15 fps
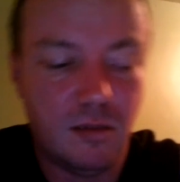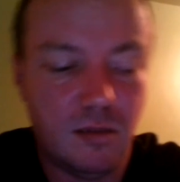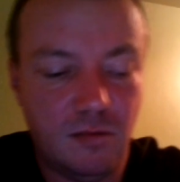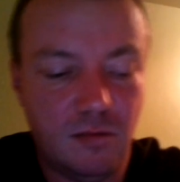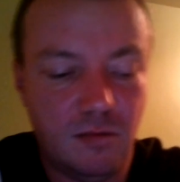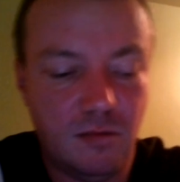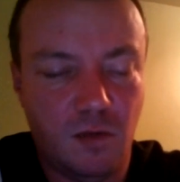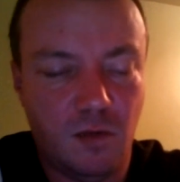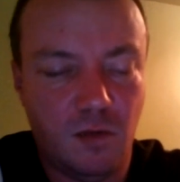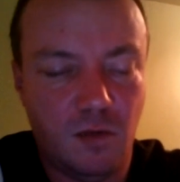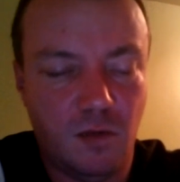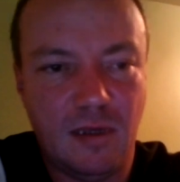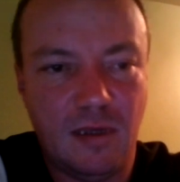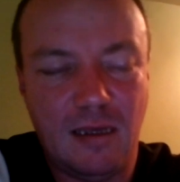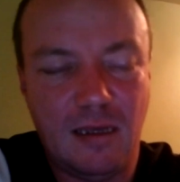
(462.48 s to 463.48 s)
you know,
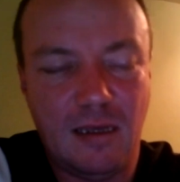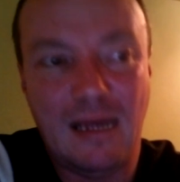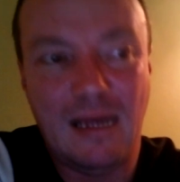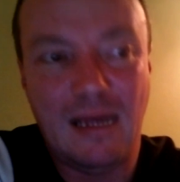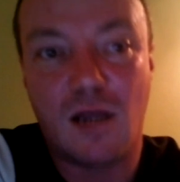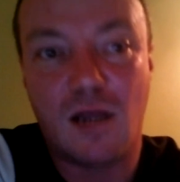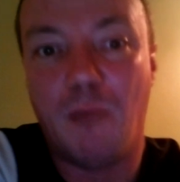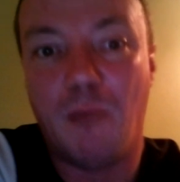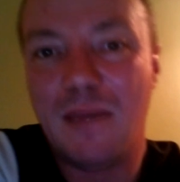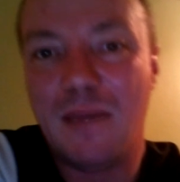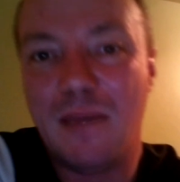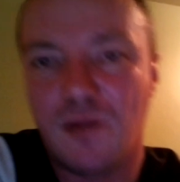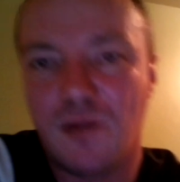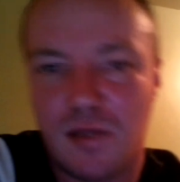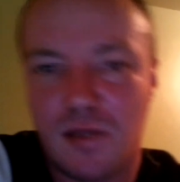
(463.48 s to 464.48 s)
it's not a
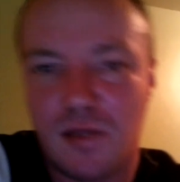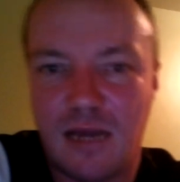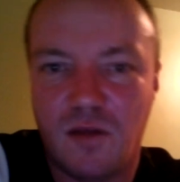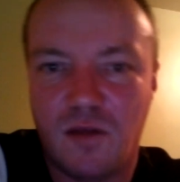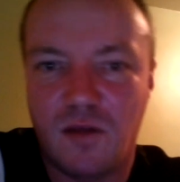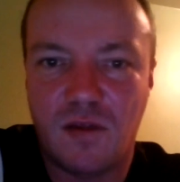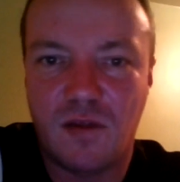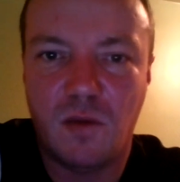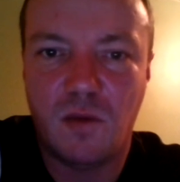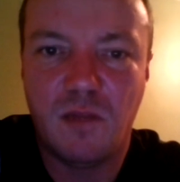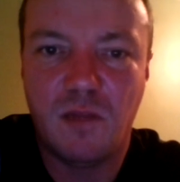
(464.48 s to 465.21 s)
business sense. If it's someone's...